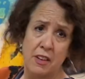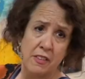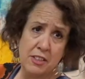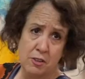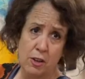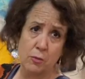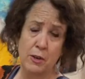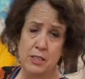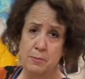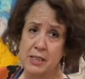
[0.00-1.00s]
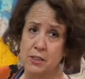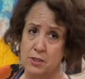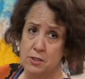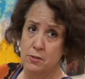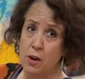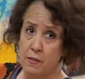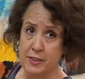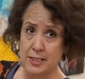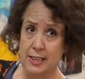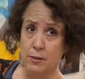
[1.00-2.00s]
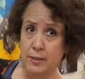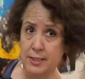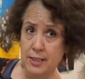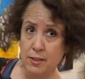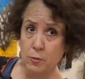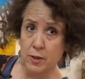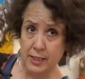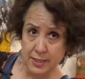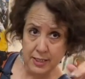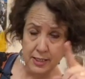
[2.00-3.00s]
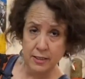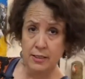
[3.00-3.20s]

though these are old ones, because obviously all this other work is in